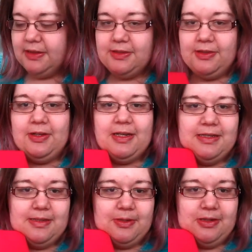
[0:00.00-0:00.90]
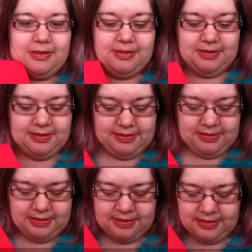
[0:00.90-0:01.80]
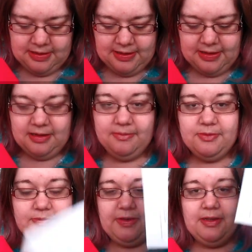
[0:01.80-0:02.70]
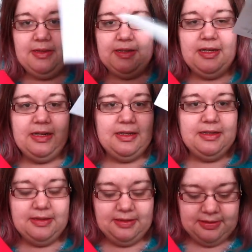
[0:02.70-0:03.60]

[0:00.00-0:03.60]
so here's the box. It comes with the card.